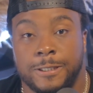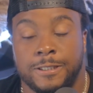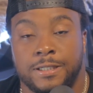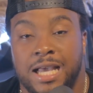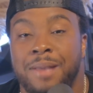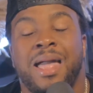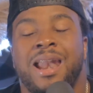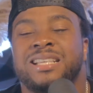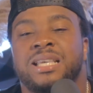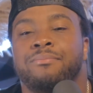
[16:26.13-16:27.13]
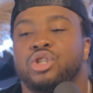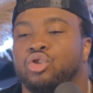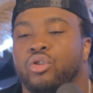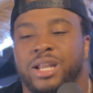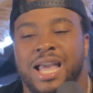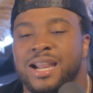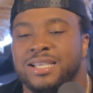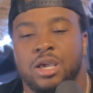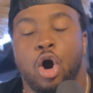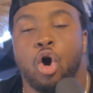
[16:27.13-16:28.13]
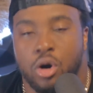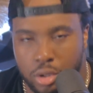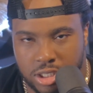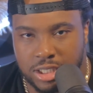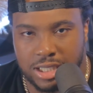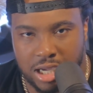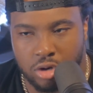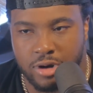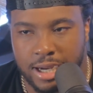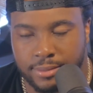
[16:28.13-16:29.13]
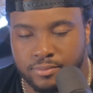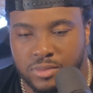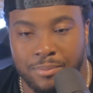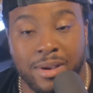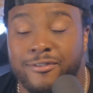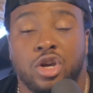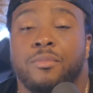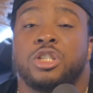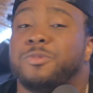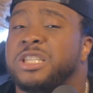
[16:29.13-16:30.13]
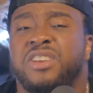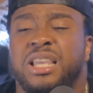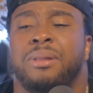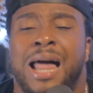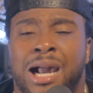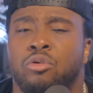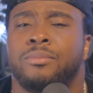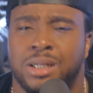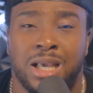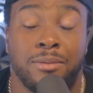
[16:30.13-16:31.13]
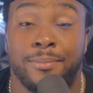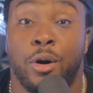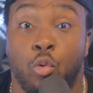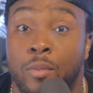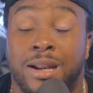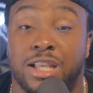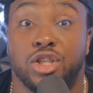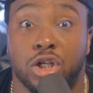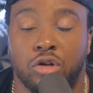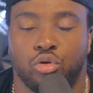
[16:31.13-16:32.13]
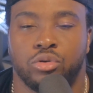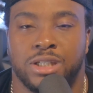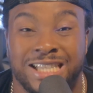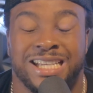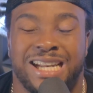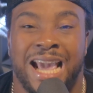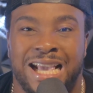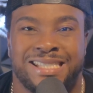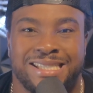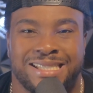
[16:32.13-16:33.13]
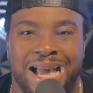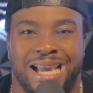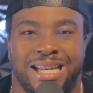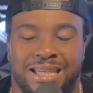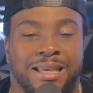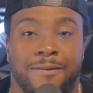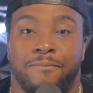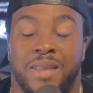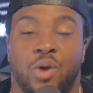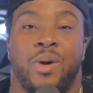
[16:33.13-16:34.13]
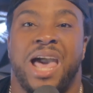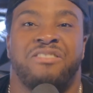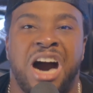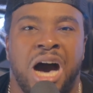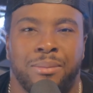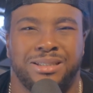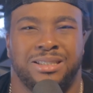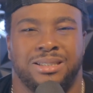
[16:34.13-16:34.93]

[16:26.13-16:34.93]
And I say majority. I didn't say all. Let's get that correct. I'm not even talking about specifically black women. I'm talking about women in general in today's society. They don't have hobbies.